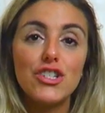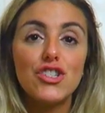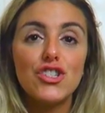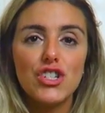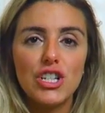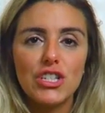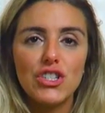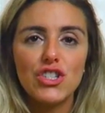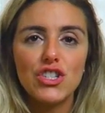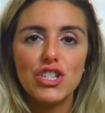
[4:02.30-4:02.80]
and
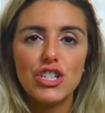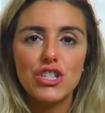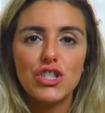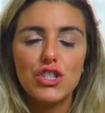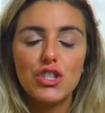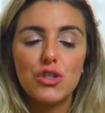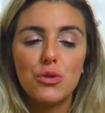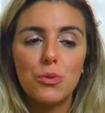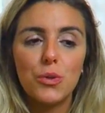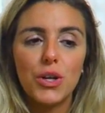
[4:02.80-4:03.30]
just
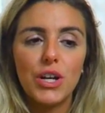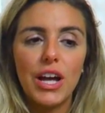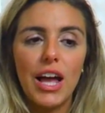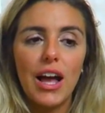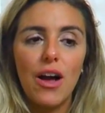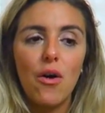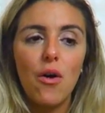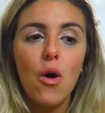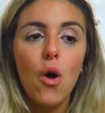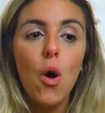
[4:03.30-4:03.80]
starts to work
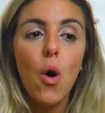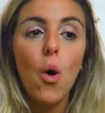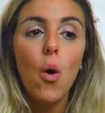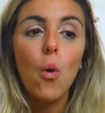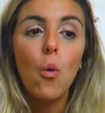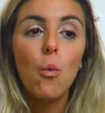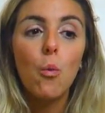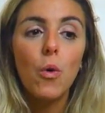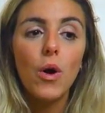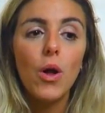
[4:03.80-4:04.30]
out
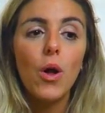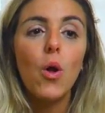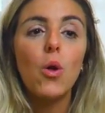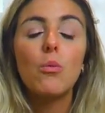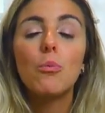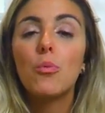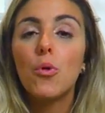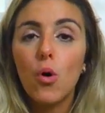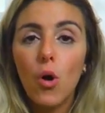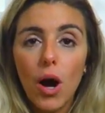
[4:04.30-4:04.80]

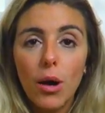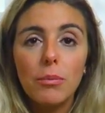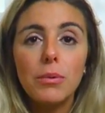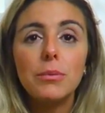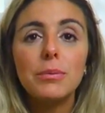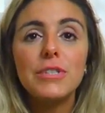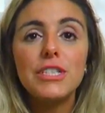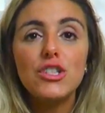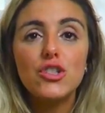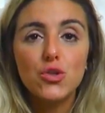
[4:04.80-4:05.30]
will
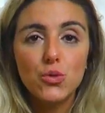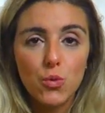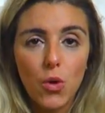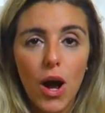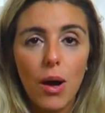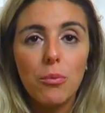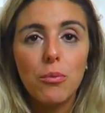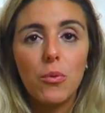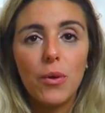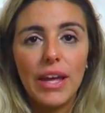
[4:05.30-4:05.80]
probably
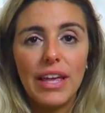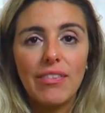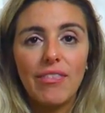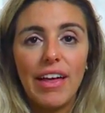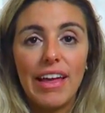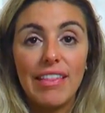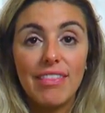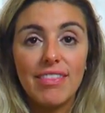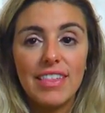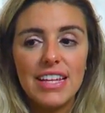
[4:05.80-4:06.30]
drop weight
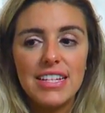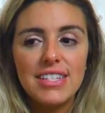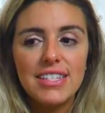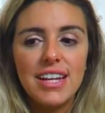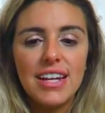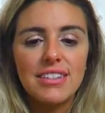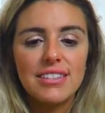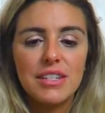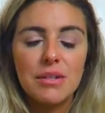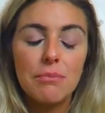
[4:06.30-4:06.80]
like
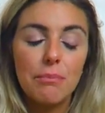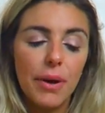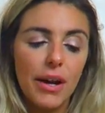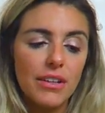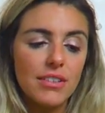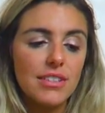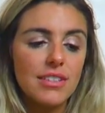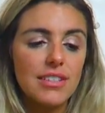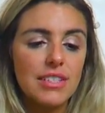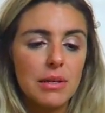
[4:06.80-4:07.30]
this as
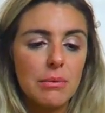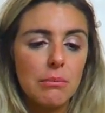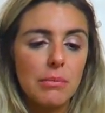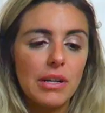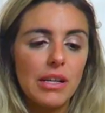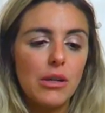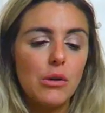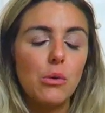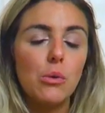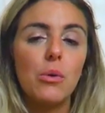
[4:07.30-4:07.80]
compared to
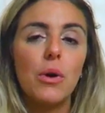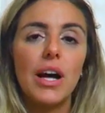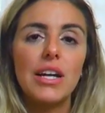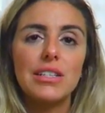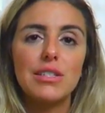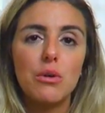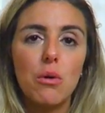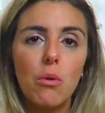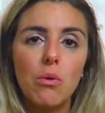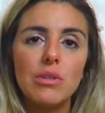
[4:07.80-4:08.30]
somebody who
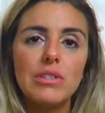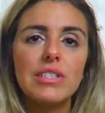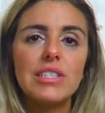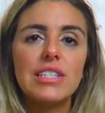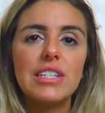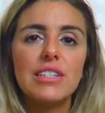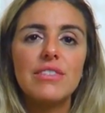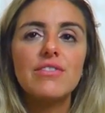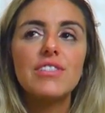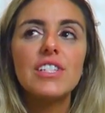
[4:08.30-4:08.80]
has always
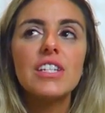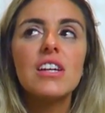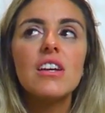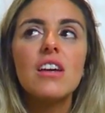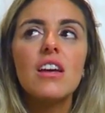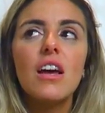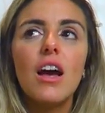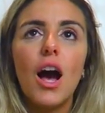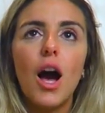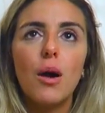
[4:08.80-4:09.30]
lived
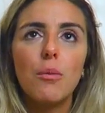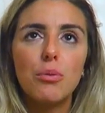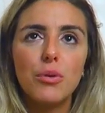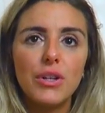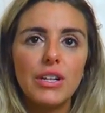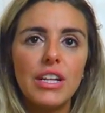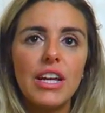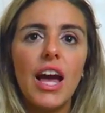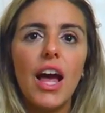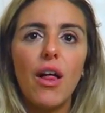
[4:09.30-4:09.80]
a
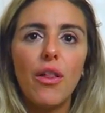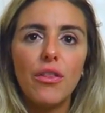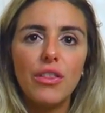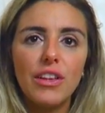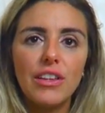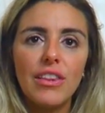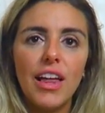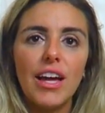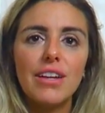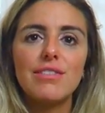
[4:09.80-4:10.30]
pretty
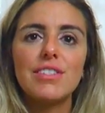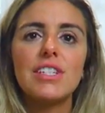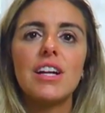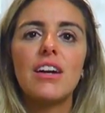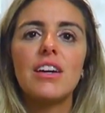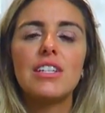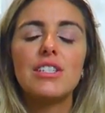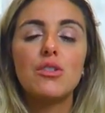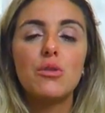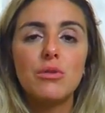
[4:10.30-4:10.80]
healthy
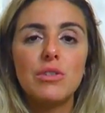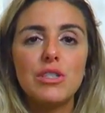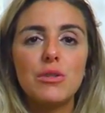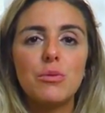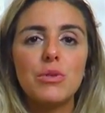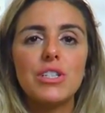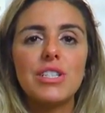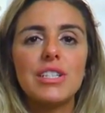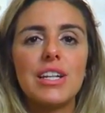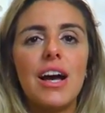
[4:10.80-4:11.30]
lifestyle, has always
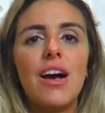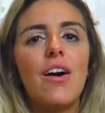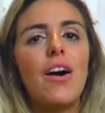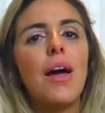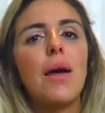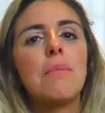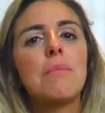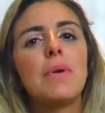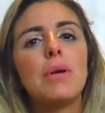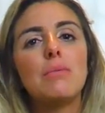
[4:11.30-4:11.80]
worked
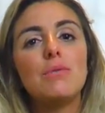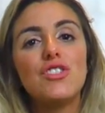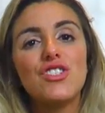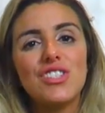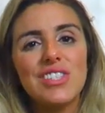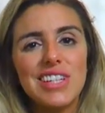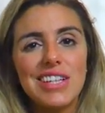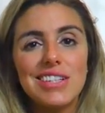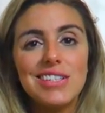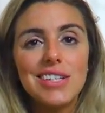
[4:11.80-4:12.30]
out, and maybe
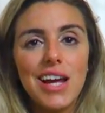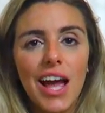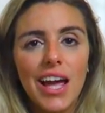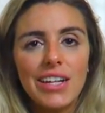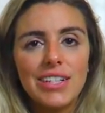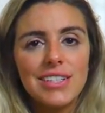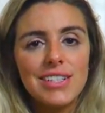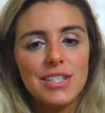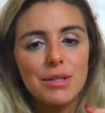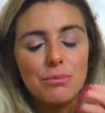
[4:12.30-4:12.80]
just like
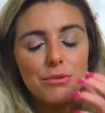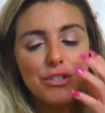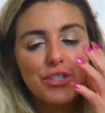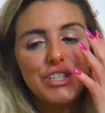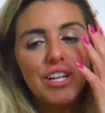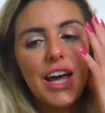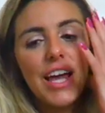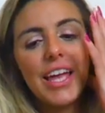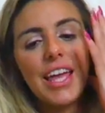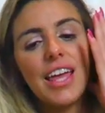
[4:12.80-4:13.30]
tightened up their
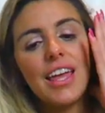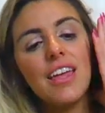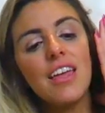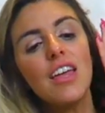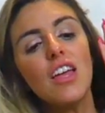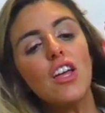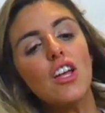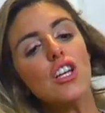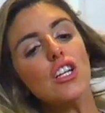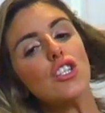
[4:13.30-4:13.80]

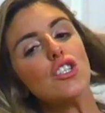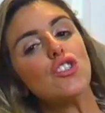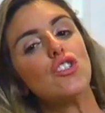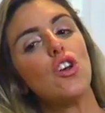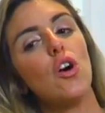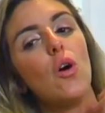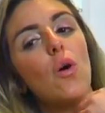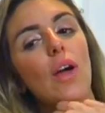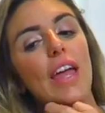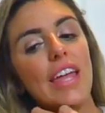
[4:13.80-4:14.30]
diet.
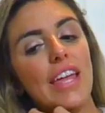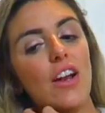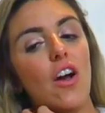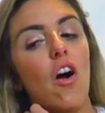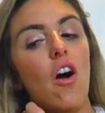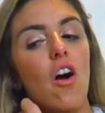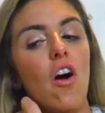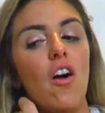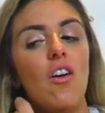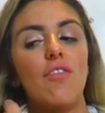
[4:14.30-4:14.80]
So it
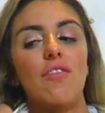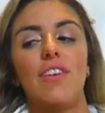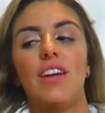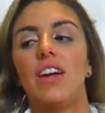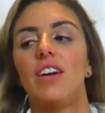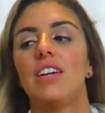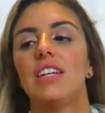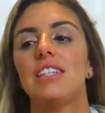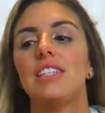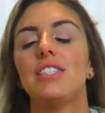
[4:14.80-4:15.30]
all
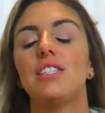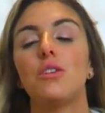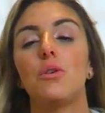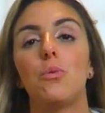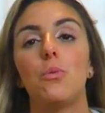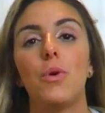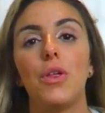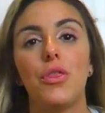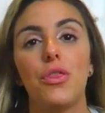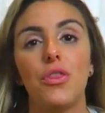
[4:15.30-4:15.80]
varies
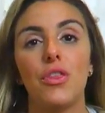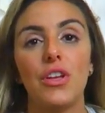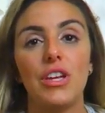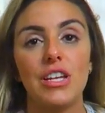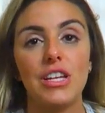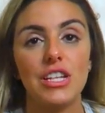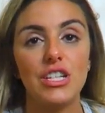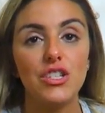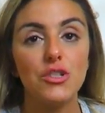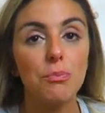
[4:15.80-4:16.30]
with
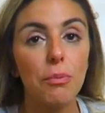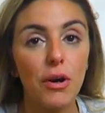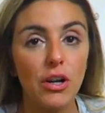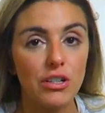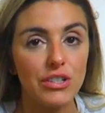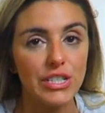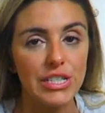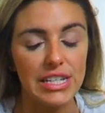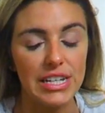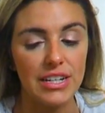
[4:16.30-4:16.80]
each
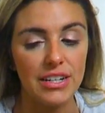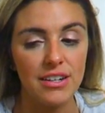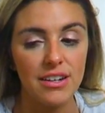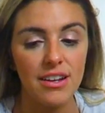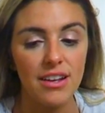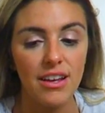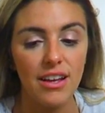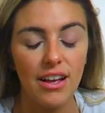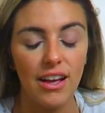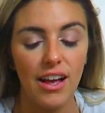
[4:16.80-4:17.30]

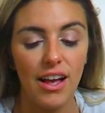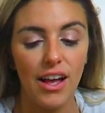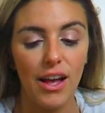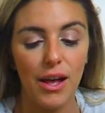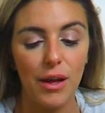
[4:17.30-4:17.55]
person.